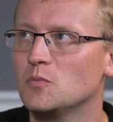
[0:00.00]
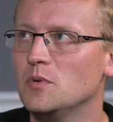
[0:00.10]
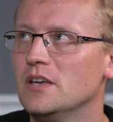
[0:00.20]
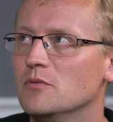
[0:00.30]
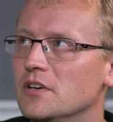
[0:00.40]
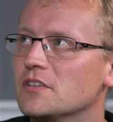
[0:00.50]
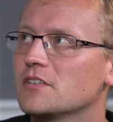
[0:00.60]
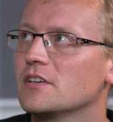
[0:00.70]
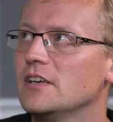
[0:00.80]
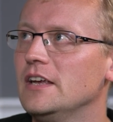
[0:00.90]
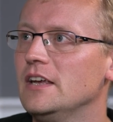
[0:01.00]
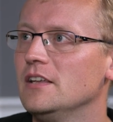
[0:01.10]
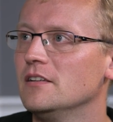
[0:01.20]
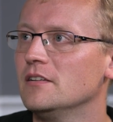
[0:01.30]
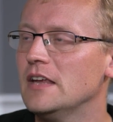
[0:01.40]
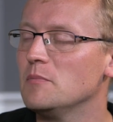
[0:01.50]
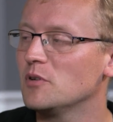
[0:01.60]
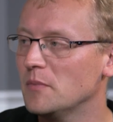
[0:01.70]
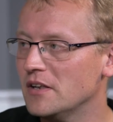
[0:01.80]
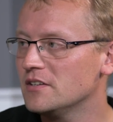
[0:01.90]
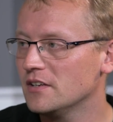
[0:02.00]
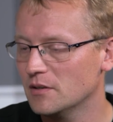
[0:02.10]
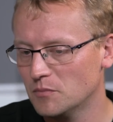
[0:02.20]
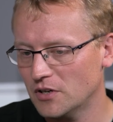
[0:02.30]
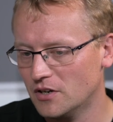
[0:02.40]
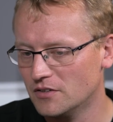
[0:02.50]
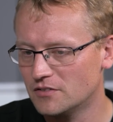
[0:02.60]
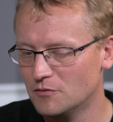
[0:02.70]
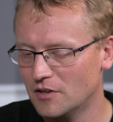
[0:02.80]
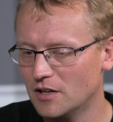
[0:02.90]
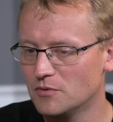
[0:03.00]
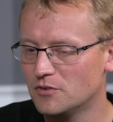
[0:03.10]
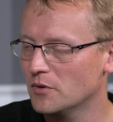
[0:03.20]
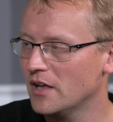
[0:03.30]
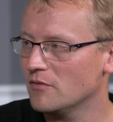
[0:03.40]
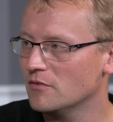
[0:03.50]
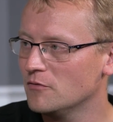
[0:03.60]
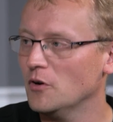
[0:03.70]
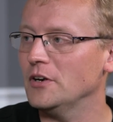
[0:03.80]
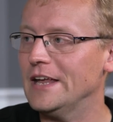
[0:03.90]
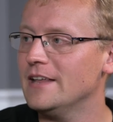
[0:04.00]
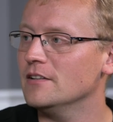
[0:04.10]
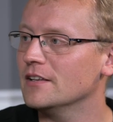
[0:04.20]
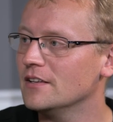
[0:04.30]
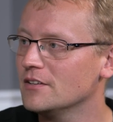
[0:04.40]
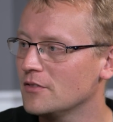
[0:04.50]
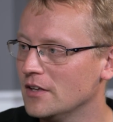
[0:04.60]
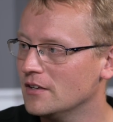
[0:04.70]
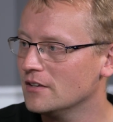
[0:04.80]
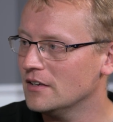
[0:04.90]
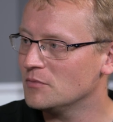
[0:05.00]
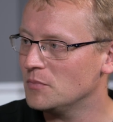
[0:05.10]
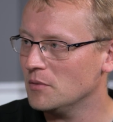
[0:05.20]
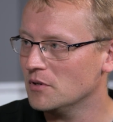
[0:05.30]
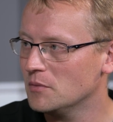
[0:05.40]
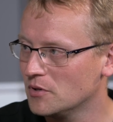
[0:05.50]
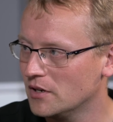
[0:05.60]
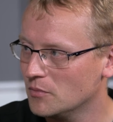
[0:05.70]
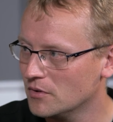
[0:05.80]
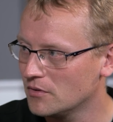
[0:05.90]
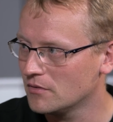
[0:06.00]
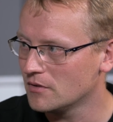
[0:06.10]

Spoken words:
be a risk in implementing them because developers don't have a front end that they think is being manipulated with.